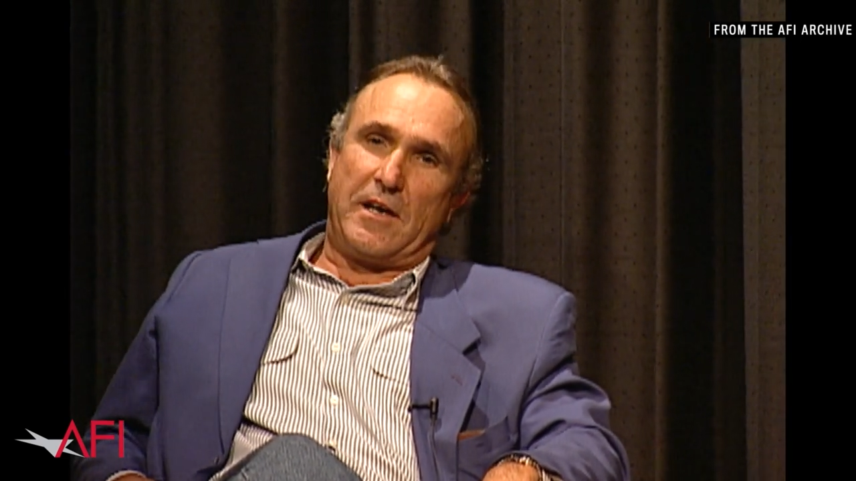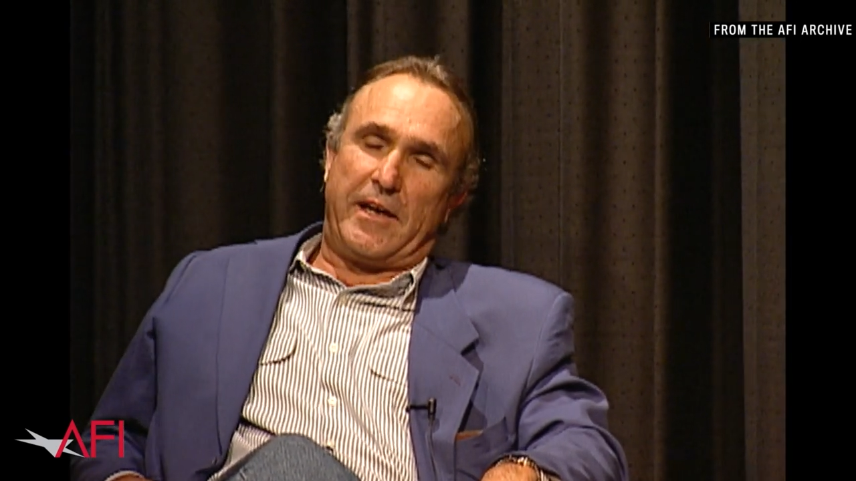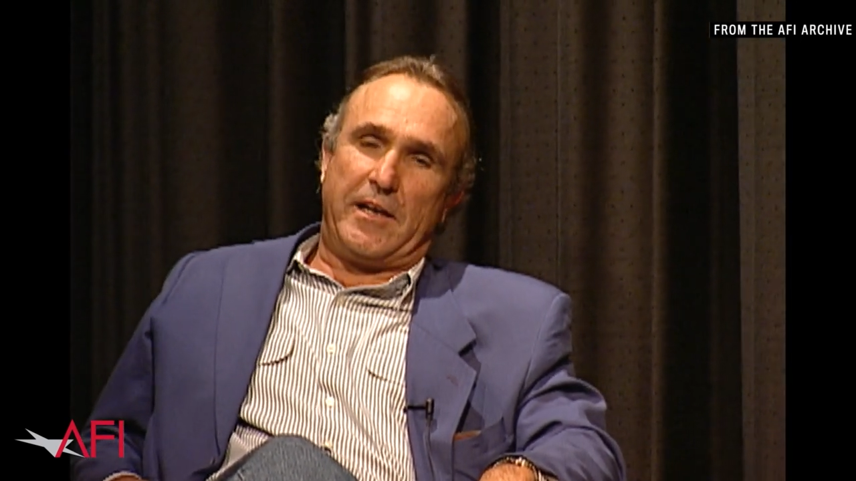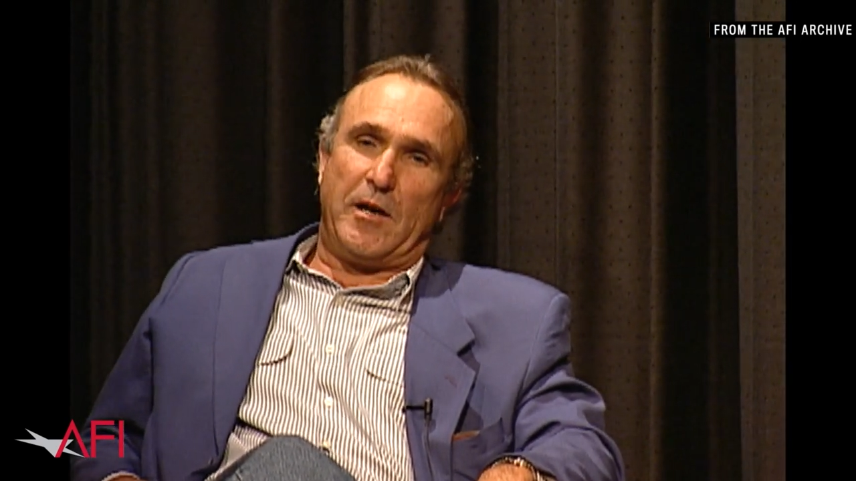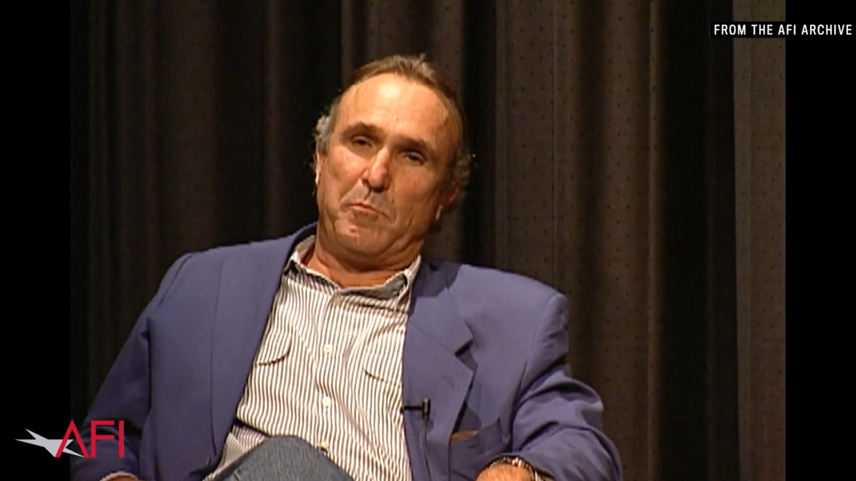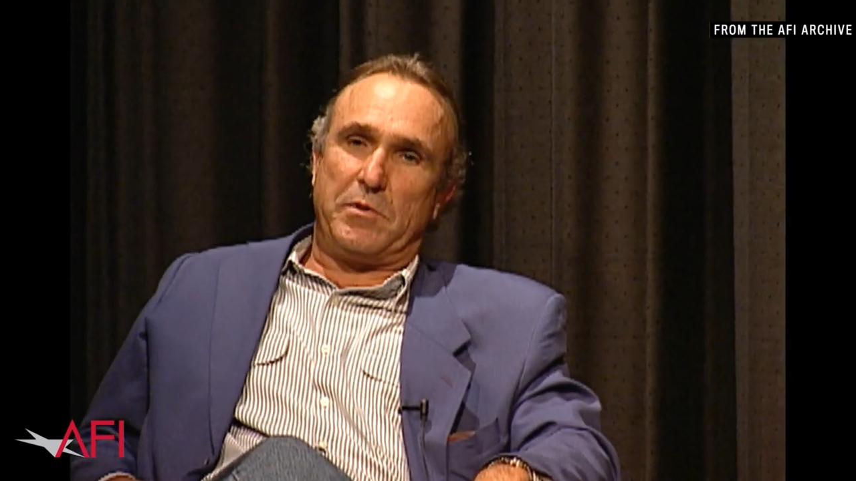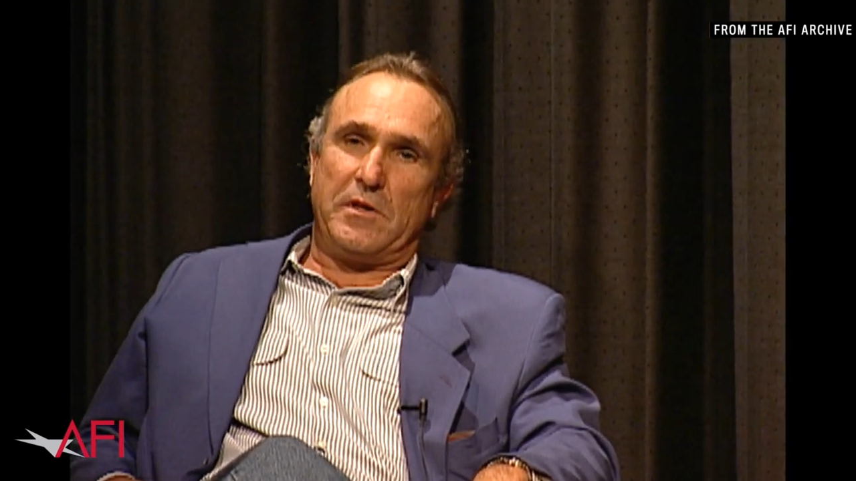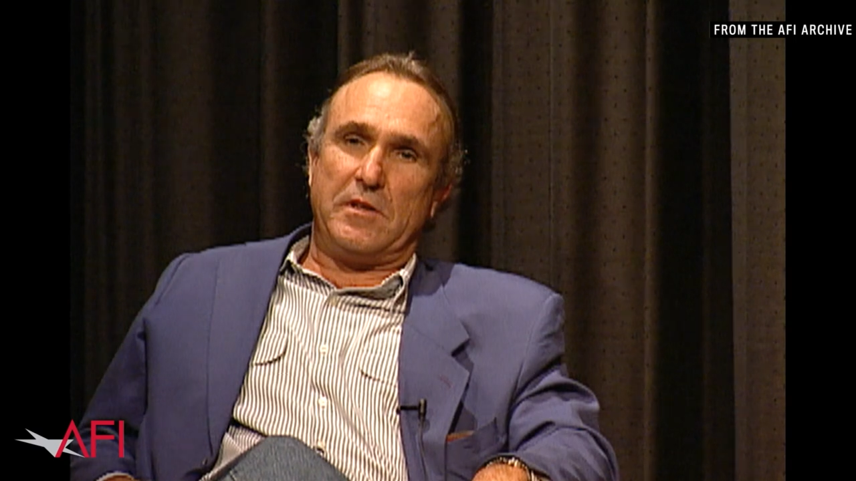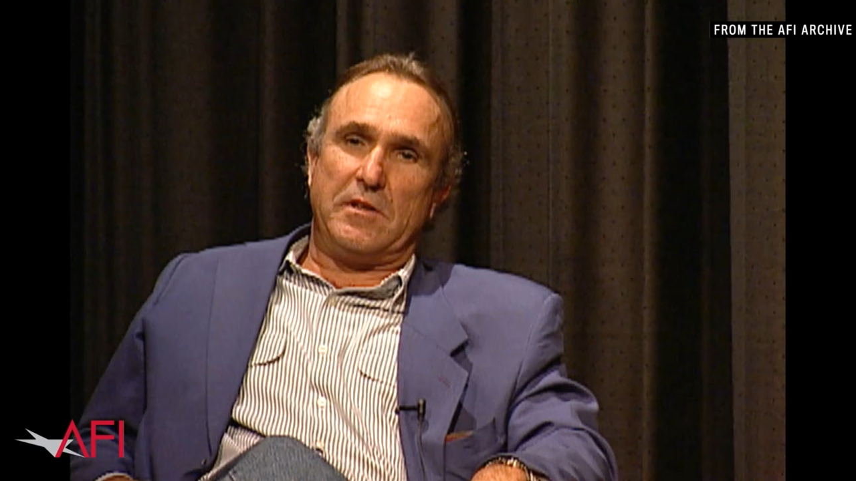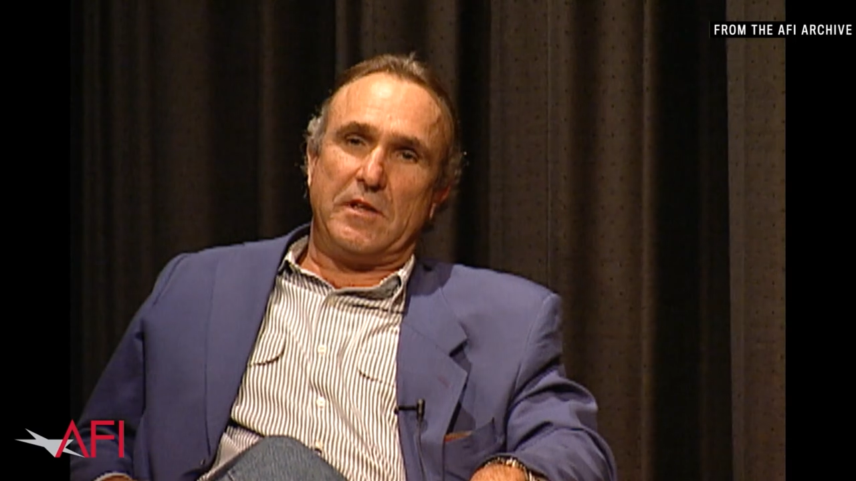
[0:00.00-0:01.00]
tied up
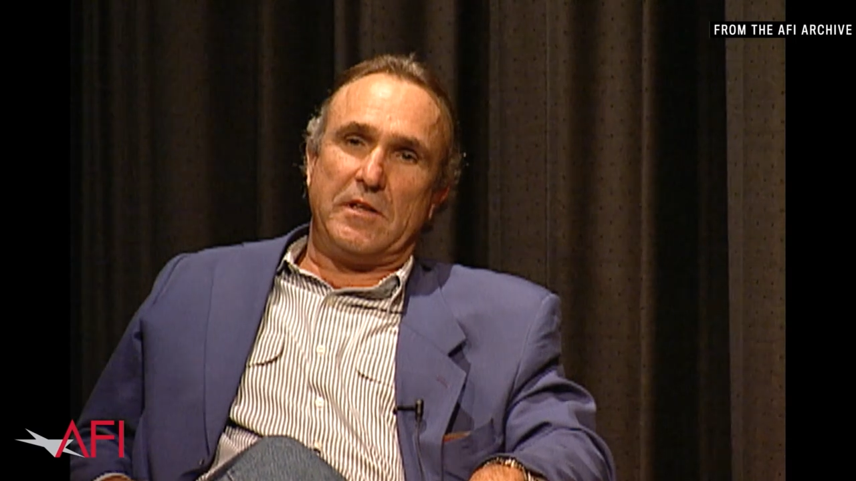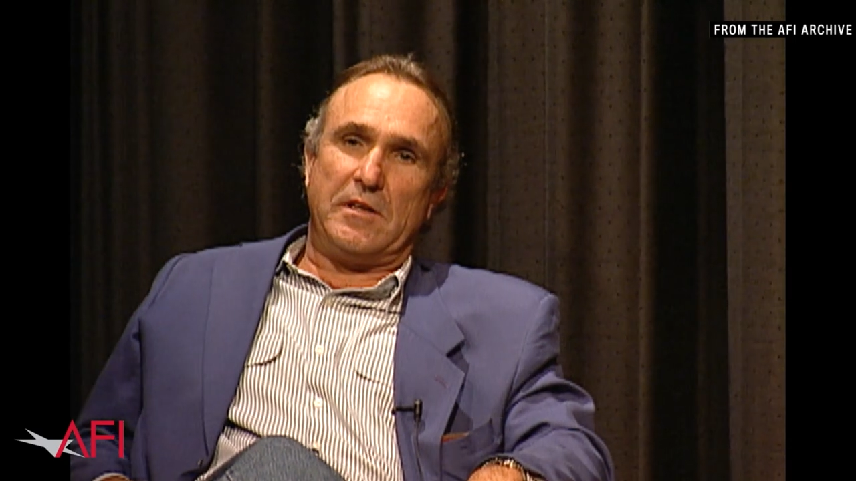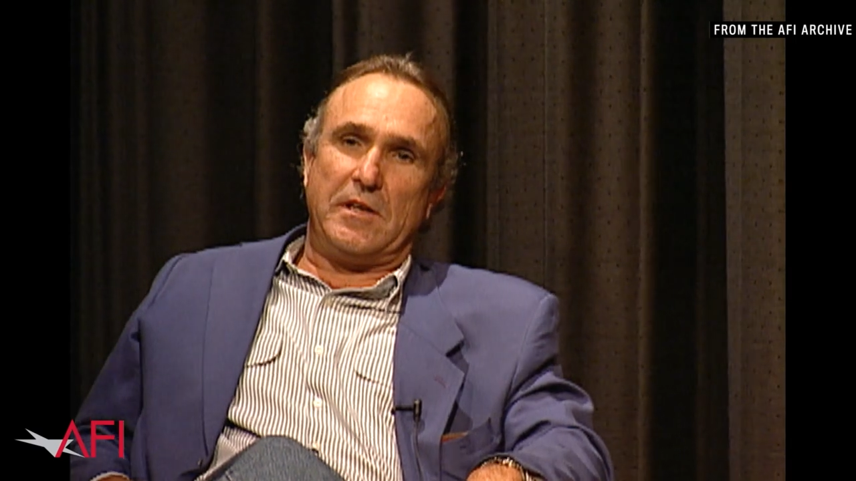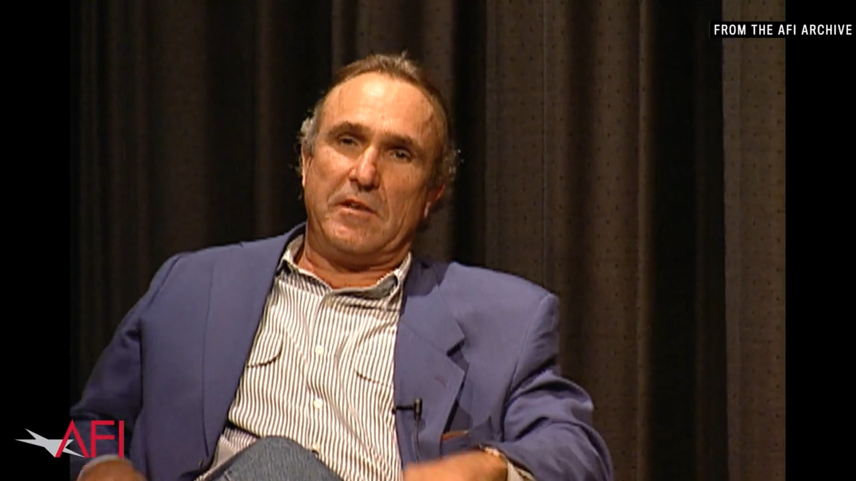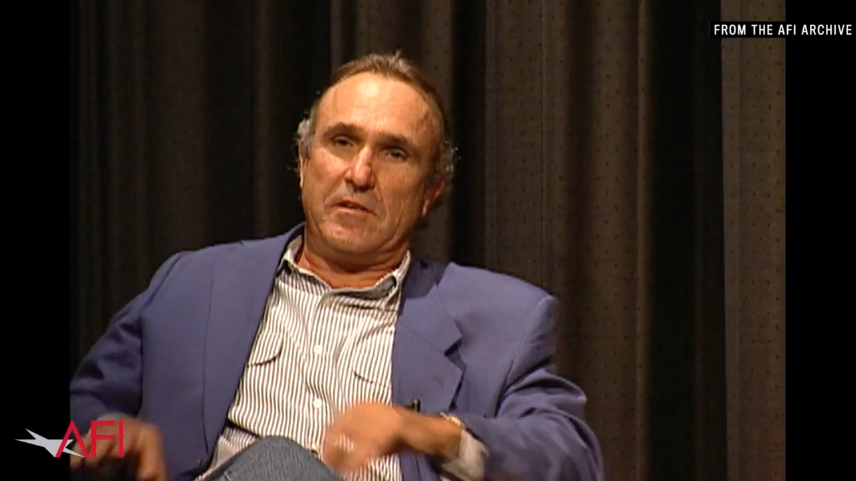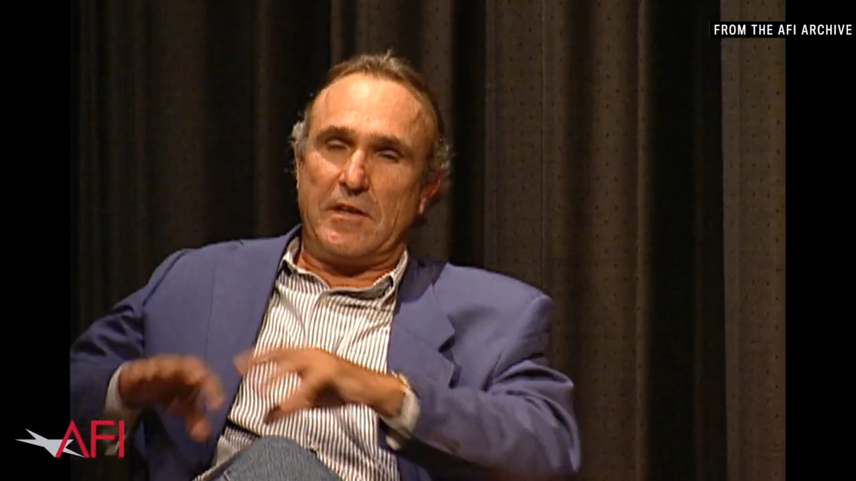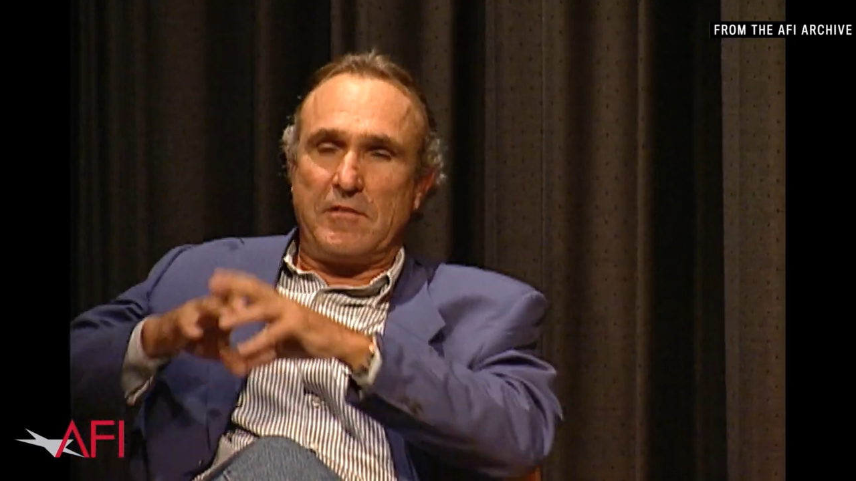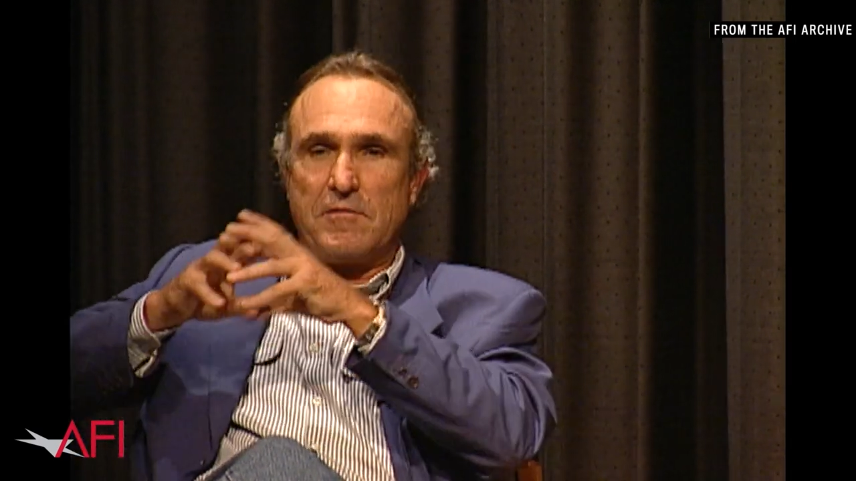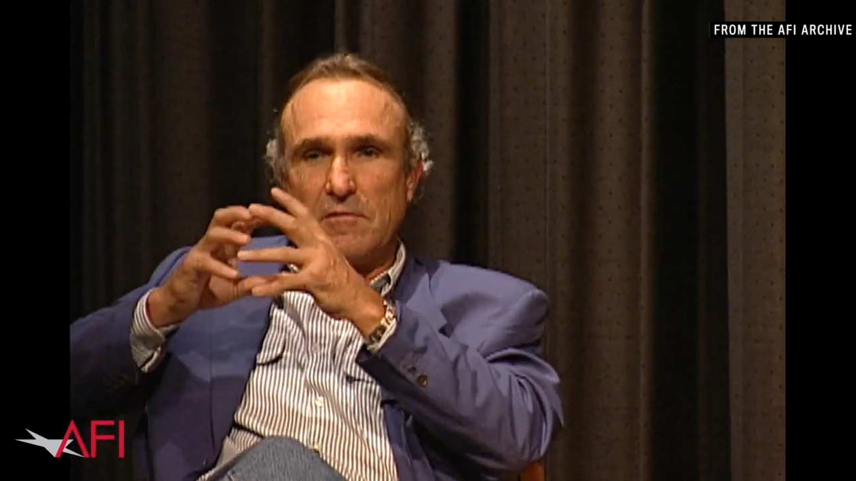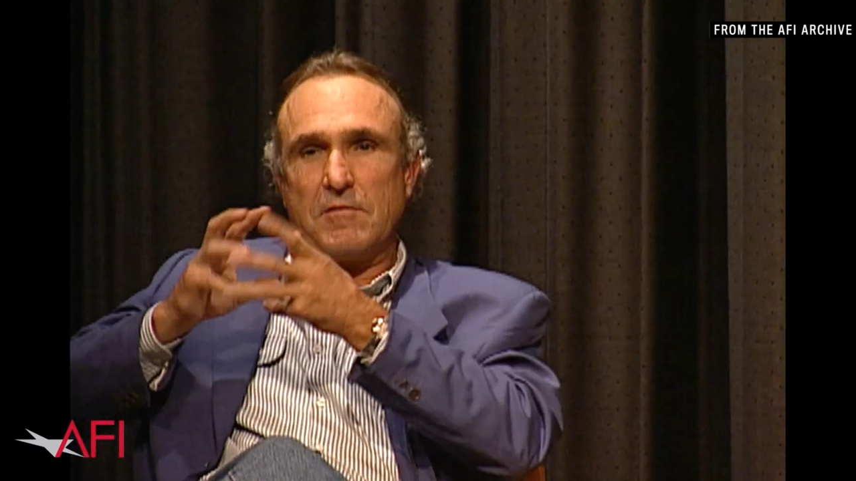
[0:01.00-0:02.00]
and, and, and, and